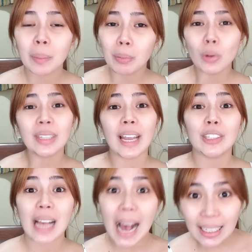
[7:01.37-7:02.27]
prone tayo
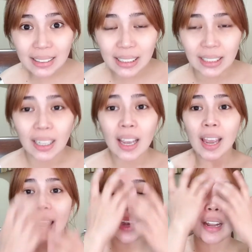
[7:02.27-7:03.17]
sa acne.
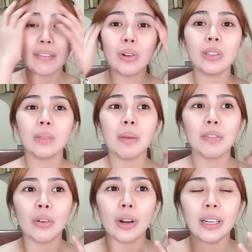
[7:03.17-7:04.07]
And I've noticed
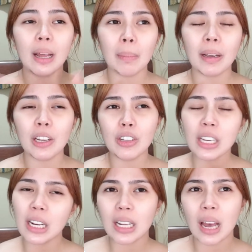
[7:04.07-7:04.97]
before na pag ganun
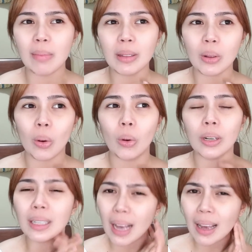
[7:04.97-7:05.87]
ginagamit ko,
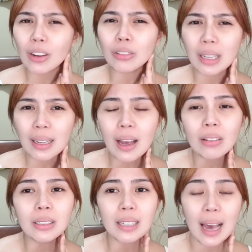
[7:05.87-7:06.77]
nagkakaroon talaga
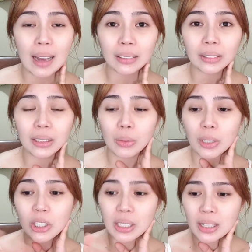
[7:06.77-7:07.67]
ako ng acne,
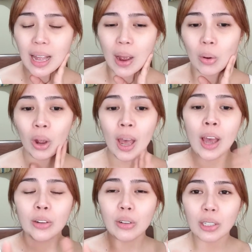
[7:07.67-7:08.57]
which is now,
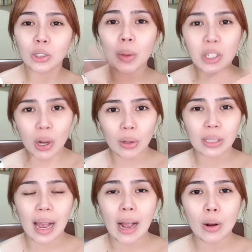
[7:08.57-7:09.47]
nung nag-switch ako
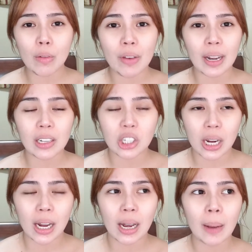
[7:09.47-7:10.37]
sa aloe vera
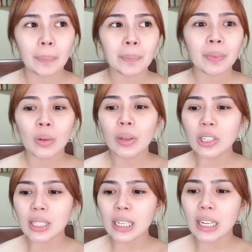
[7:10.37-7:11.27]
gel, which
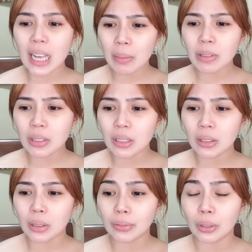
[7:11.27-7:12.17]
is ginagamit ko na
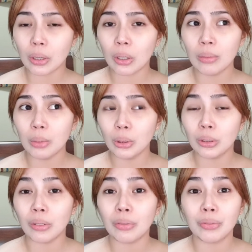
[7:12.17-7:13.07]
to for
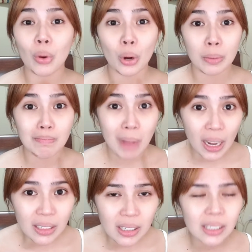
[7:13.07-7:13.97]
almost 4
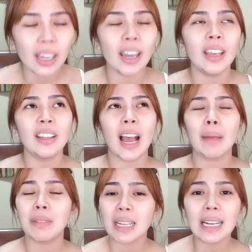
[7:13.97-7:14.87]
months, and
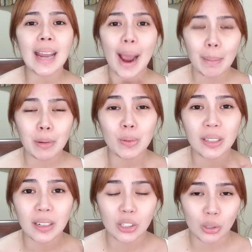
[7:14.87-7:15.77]
I'm really happy with
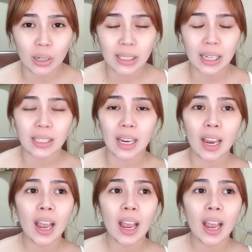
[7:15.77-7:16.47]
the results kasi,